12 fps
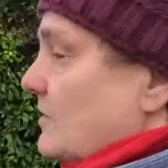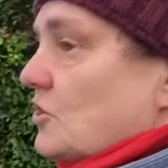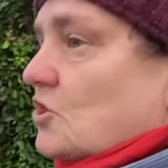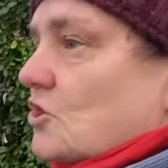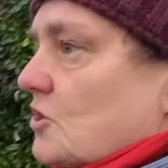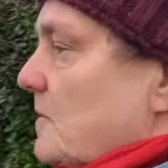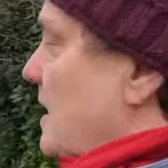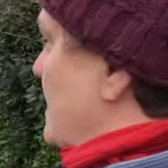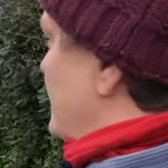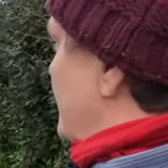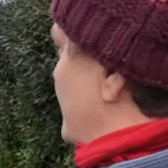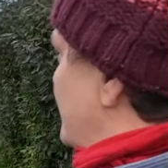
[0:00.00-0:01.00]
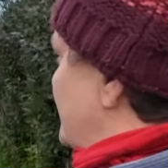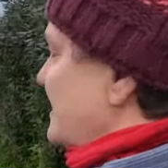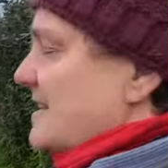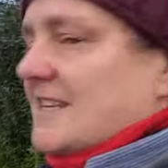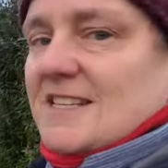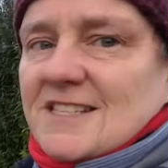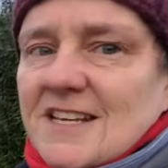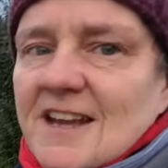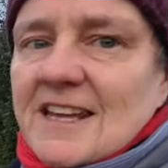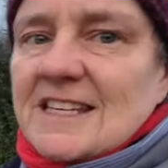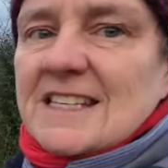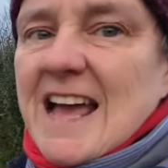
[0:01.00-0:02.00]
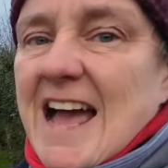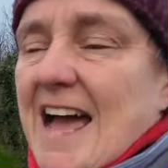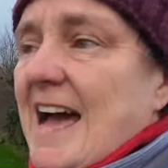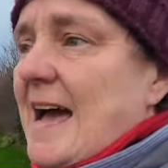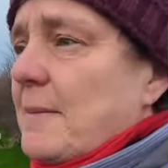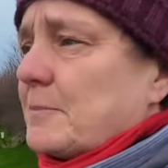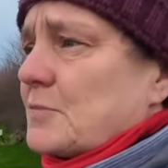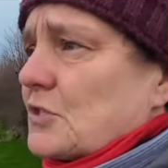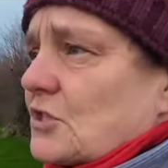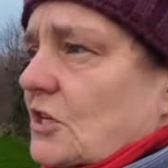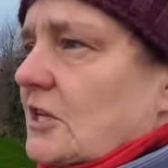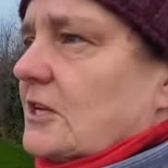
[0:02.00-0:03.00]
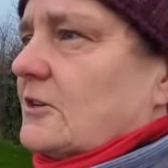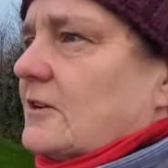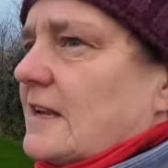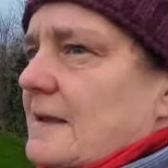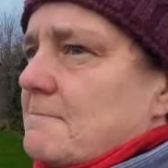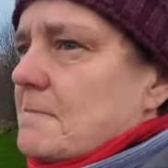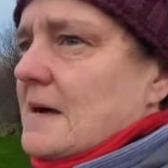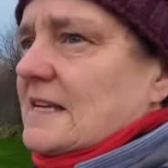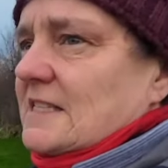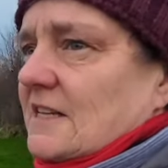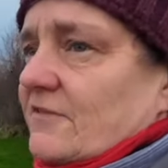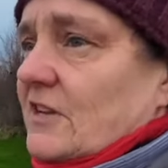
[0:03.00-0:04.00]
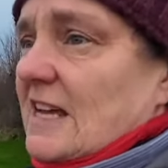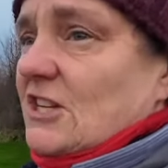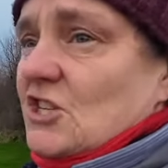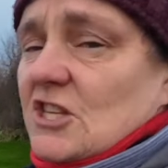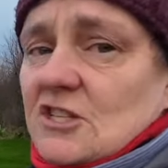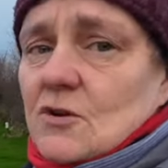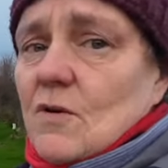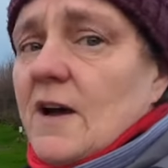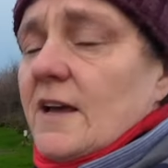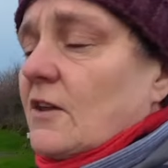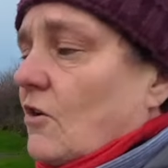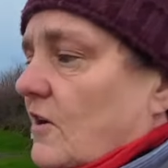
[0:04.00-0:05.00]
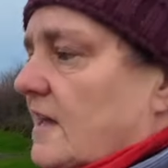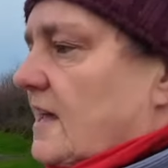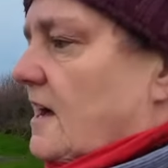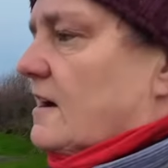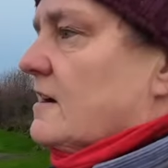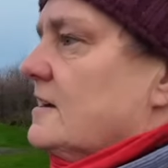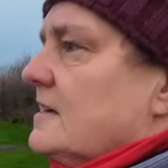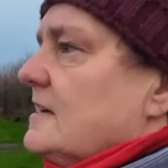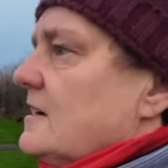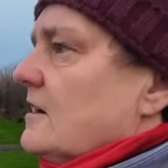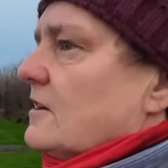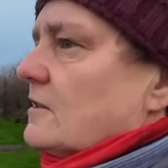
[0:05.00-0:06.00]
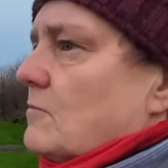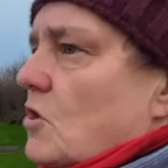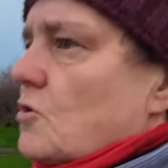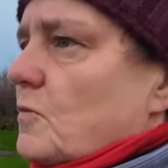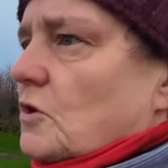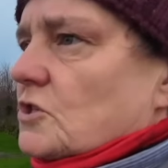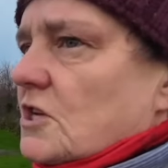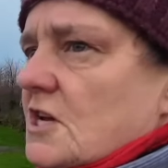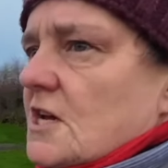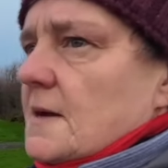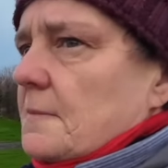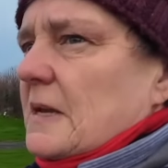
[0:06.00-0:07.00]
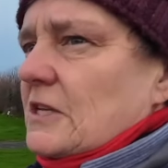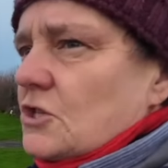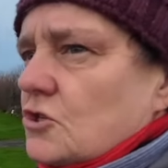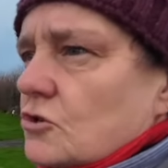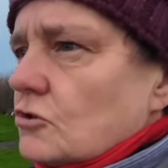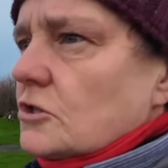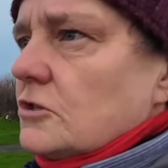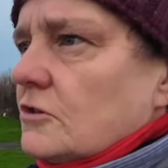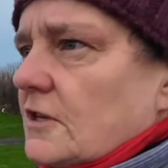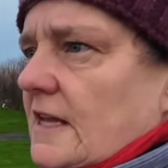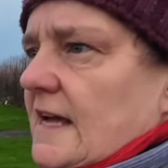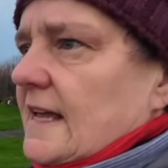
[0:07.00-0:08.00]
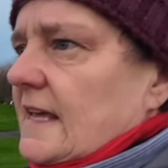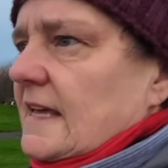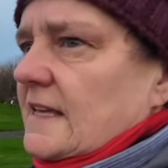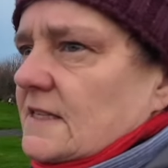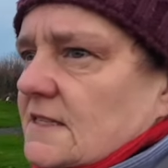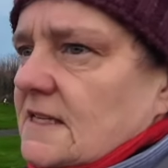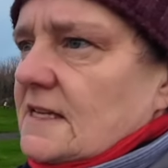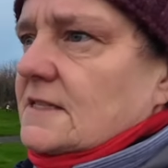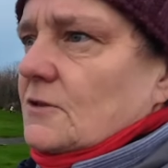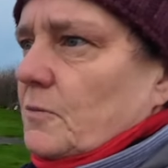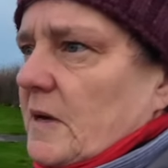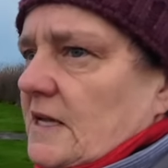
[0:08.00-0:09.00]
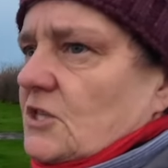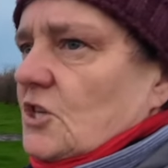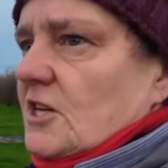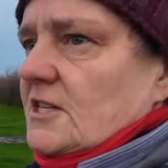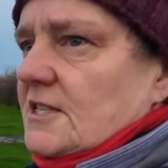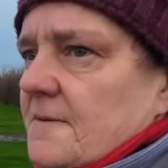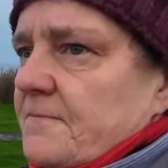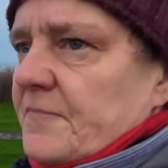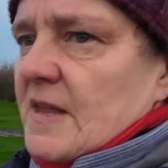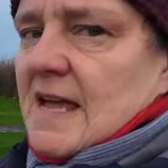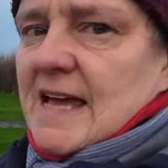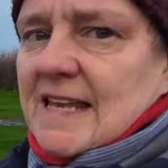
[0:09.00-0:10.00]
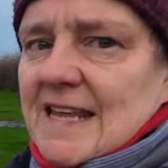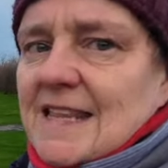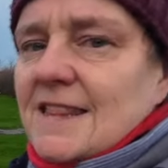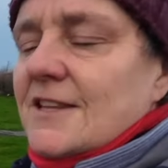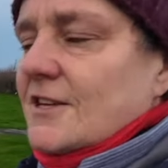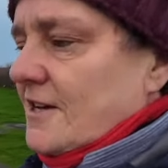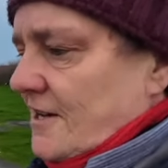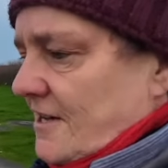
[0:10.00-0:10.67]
the summer, this site is absolutely massive, and actually there's quite a lot here at the moment, but it does look like it's seasonal pitches. And in the